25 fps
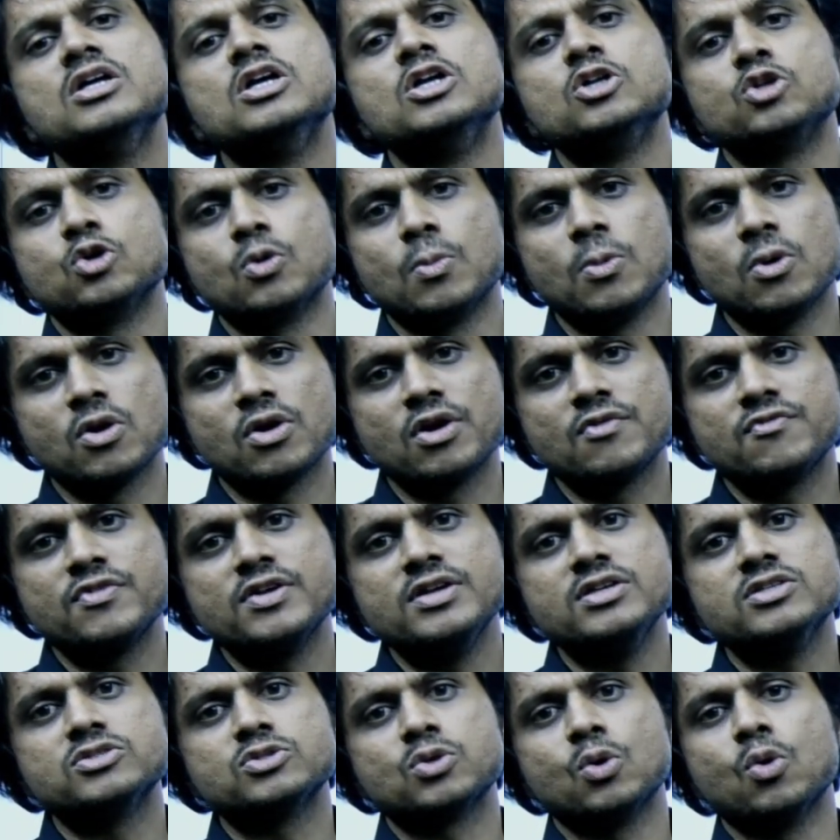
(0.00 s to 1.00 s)

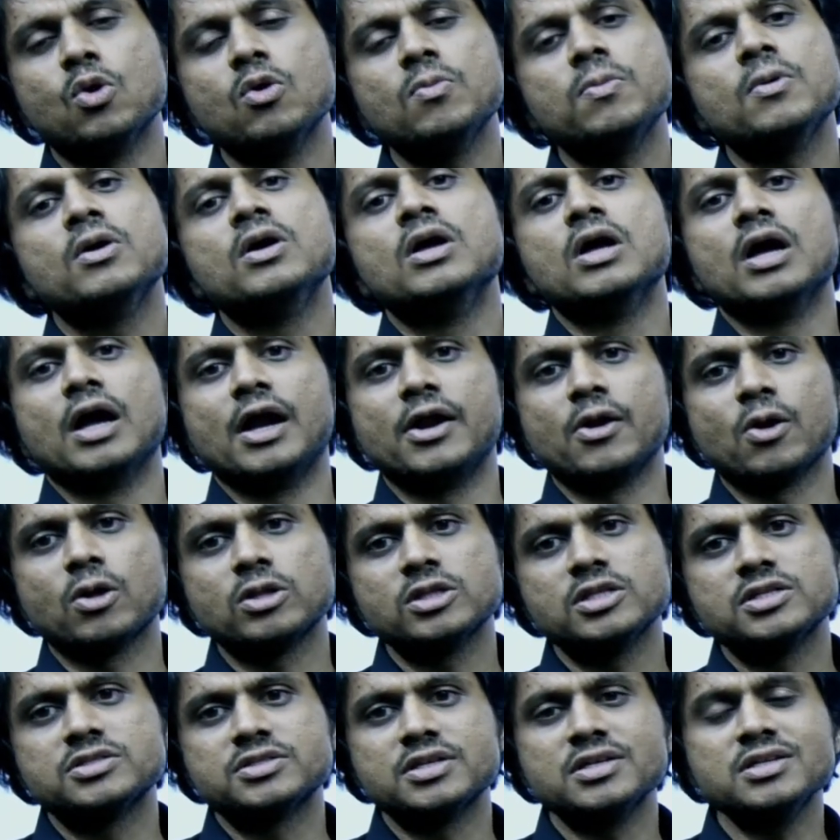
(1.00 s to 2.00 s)
topography, slope, and all
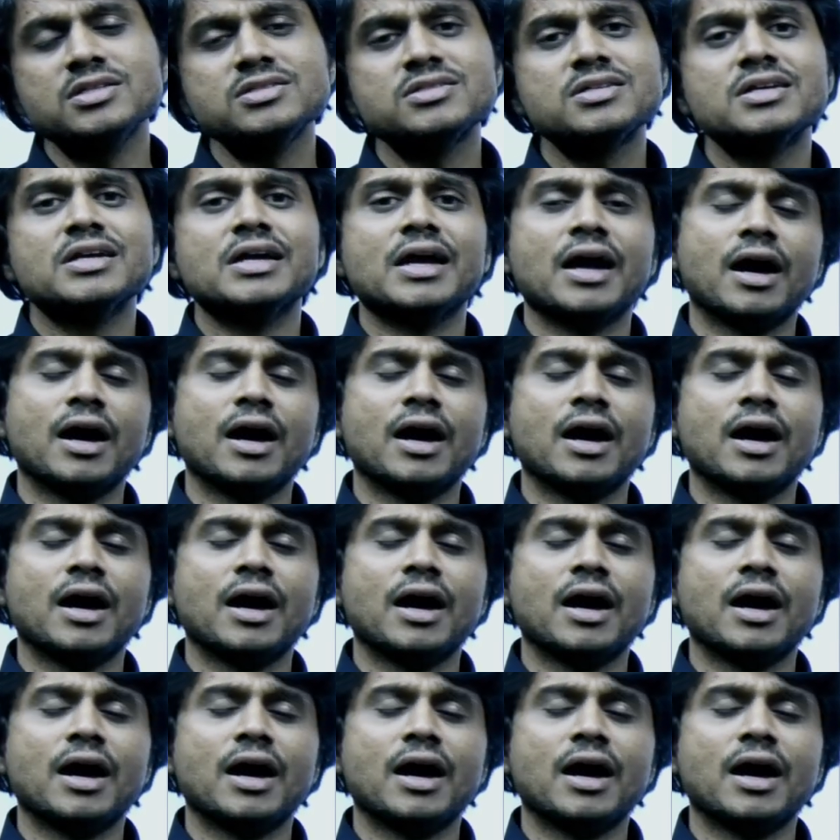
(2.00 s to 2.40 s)
these things.